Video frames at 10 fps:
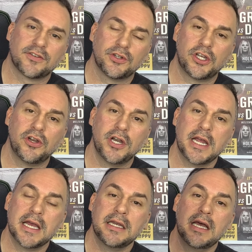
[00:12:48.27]
Thanks for
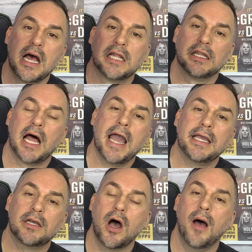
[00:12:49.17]
tuning in.
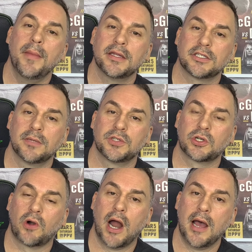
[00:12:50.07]
Like, comment,
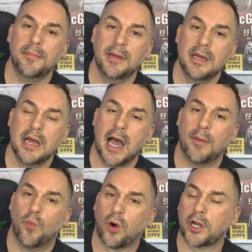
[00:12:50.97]
subscribe.
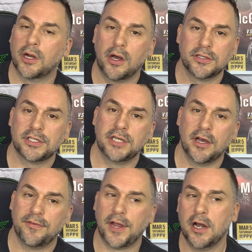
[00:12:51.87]
I'm working on
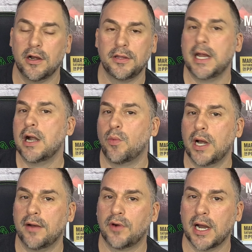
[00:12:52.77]
stuff here and
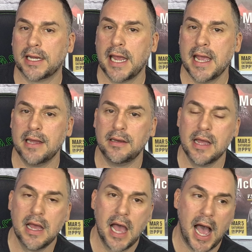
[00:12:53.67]
there whenever I
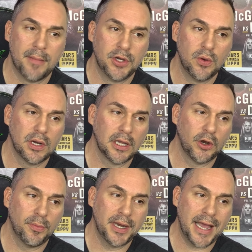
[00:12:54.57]
can. I'm doing
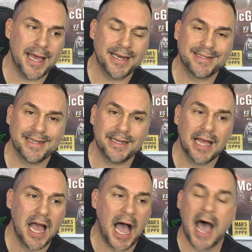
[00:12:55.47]
a little bit of
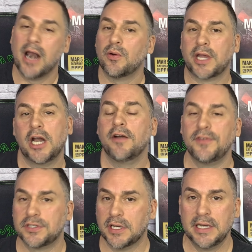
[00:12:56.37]
editing. I don't
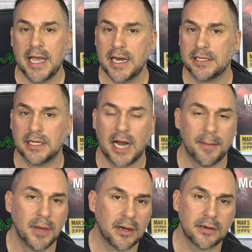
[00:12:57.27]
care if it's
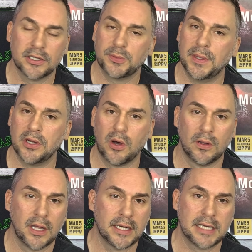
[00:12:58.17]
unedited. I'm not going to spend
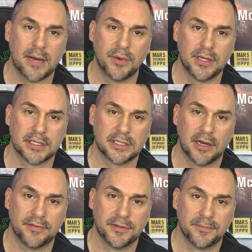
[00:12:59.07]
a whole lot of time with
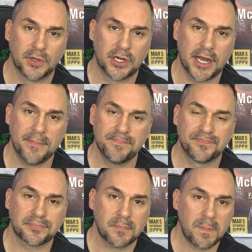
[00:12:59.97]
this stuff,
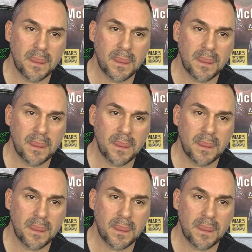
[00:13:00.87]
okay?